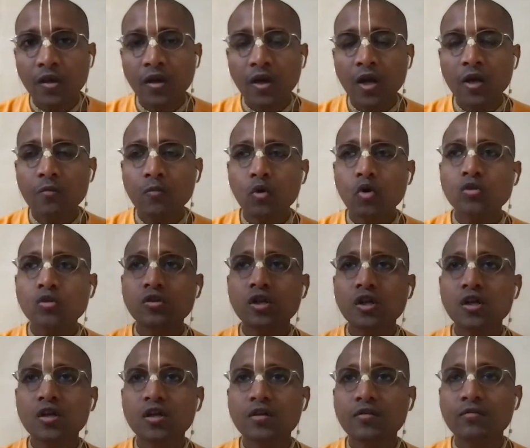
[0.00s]
And both
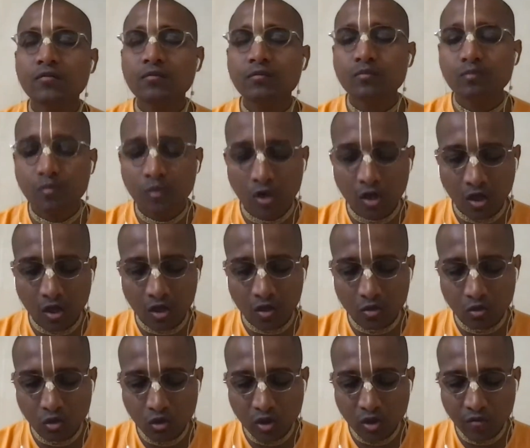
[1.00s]
are
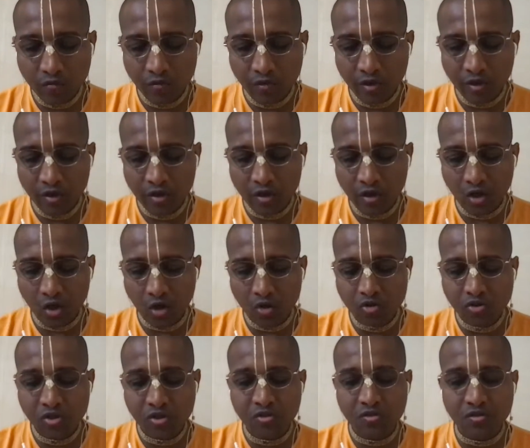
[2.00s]
two different
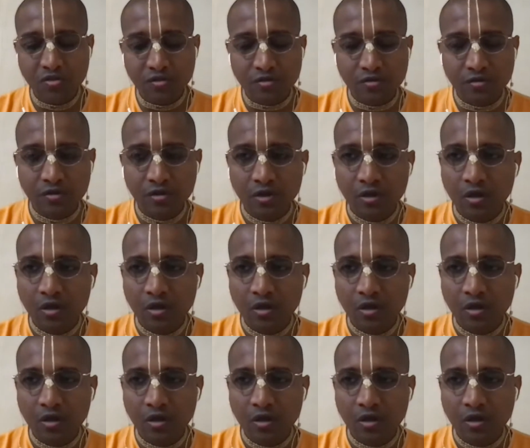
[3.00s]
consciousness.